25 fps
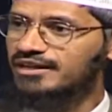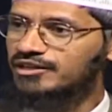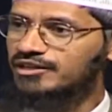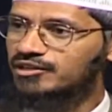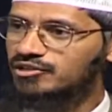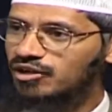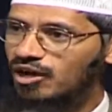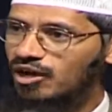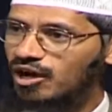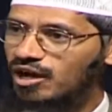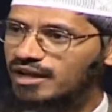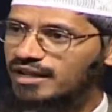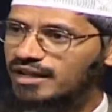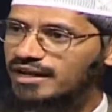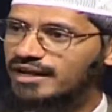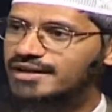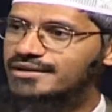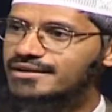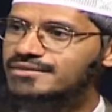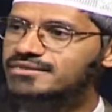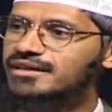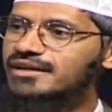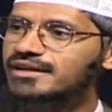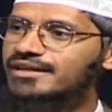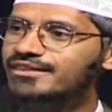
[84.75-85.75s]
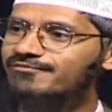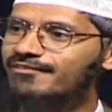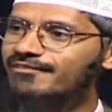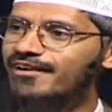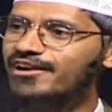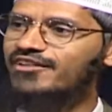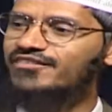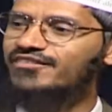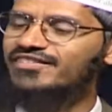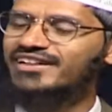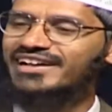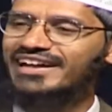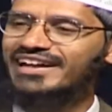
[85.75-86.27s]
Tolerance is one
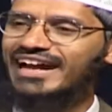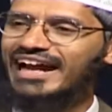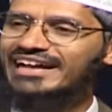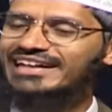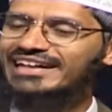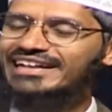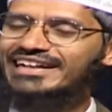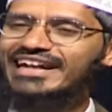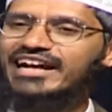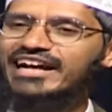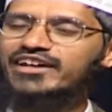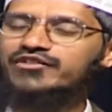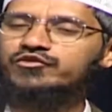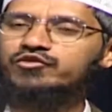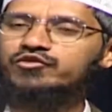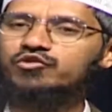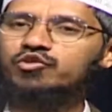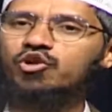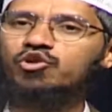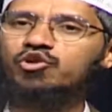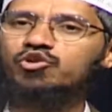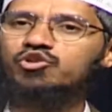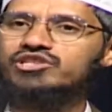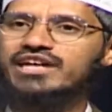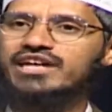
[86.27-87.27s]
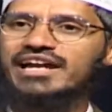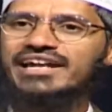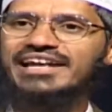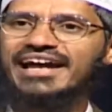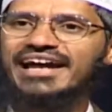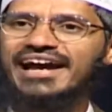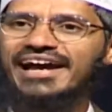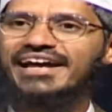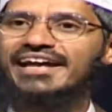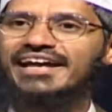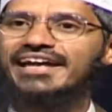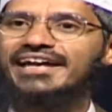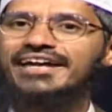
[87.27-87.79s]
of the criteria to go to Jannah.